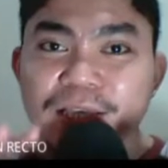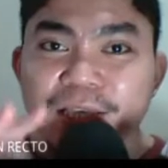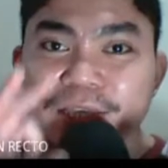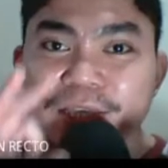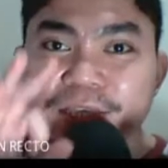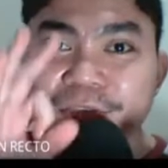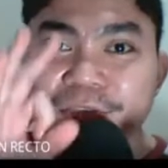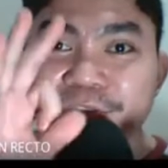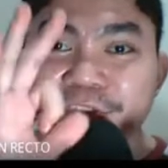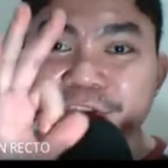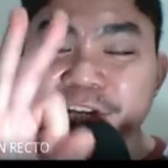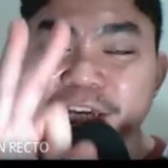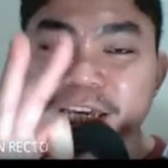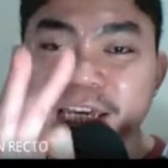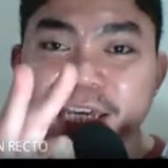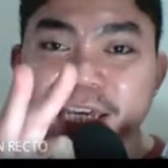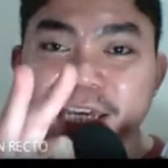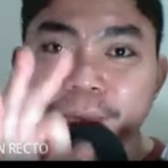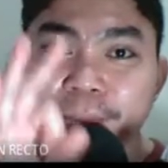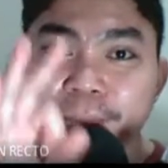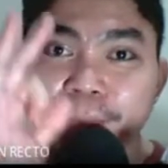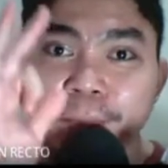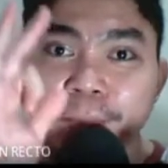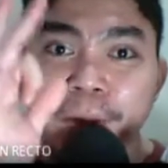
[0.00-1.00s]
the
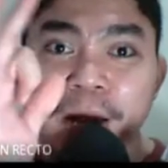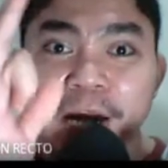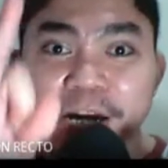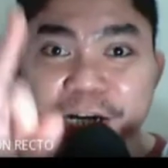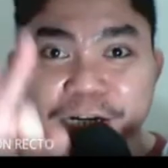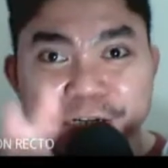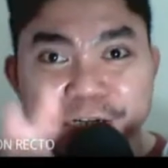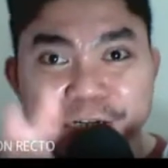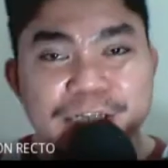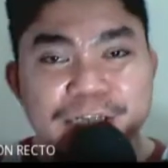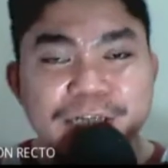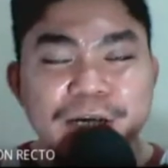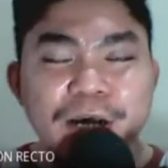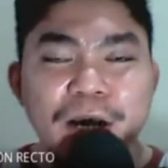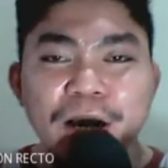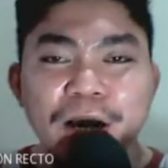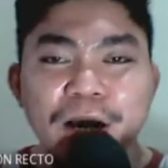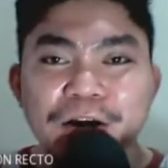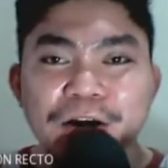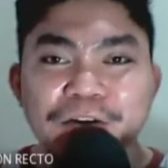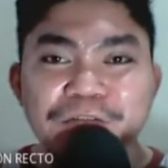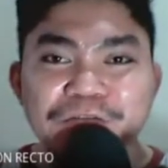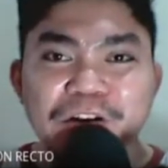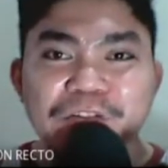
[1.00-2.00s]
three parts
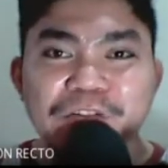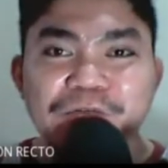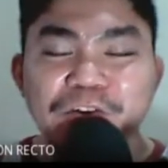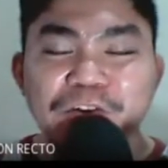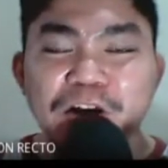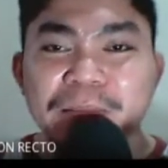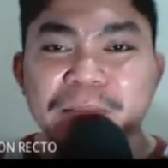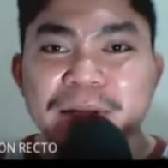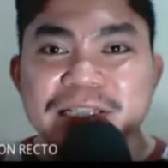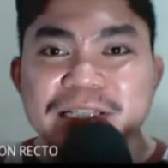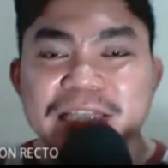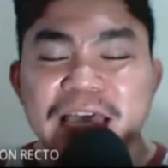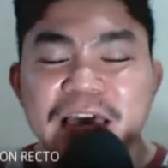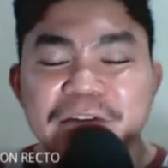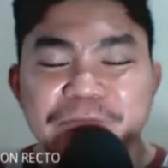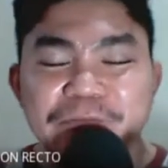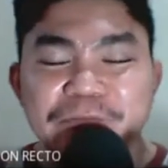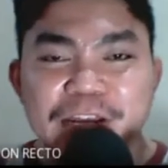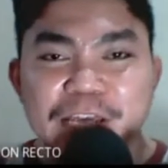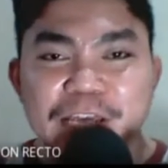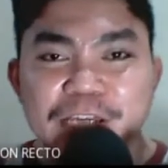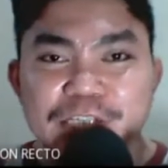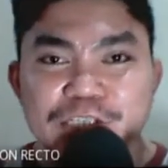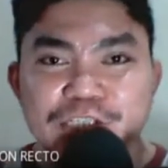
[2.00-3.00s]
of a formal
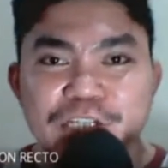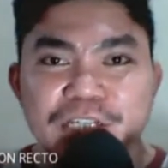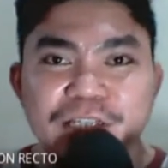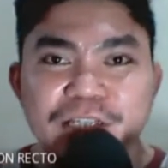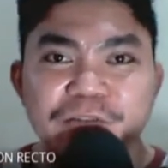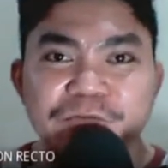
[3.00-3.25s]
definition.